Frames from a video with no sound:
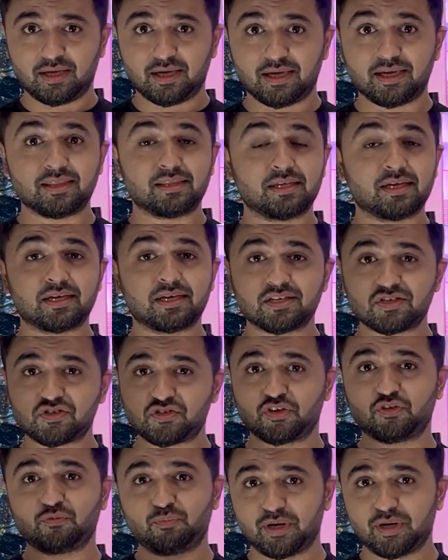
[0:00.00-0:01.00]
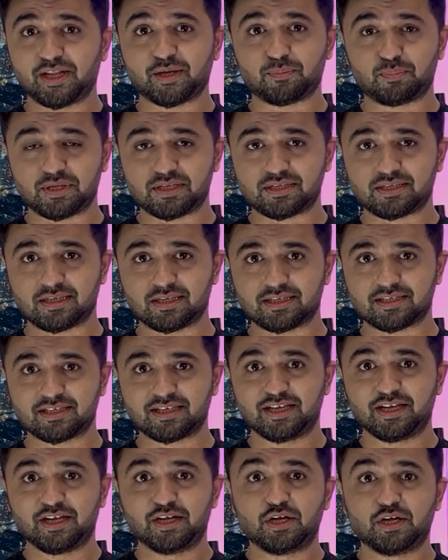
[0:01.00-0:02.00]
in the history of building
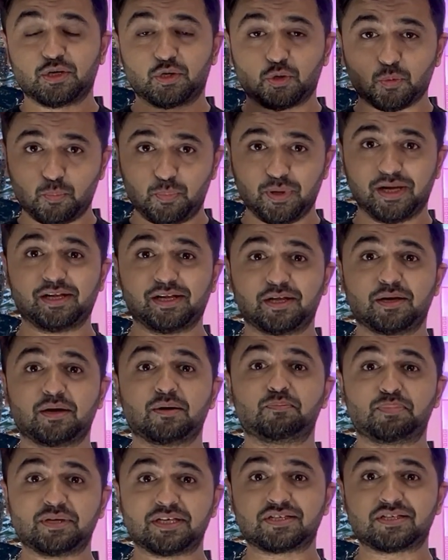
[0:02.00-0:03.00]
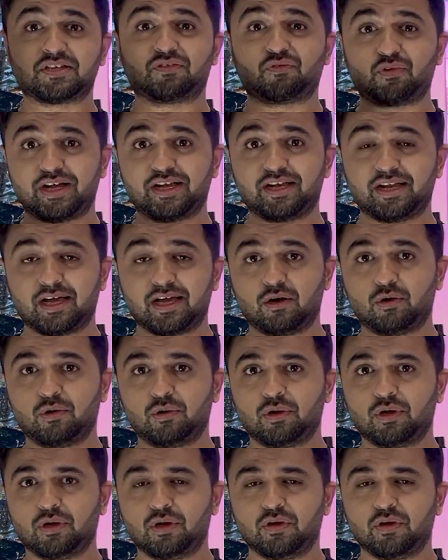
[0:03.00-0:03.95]
PCs to build a PC right now.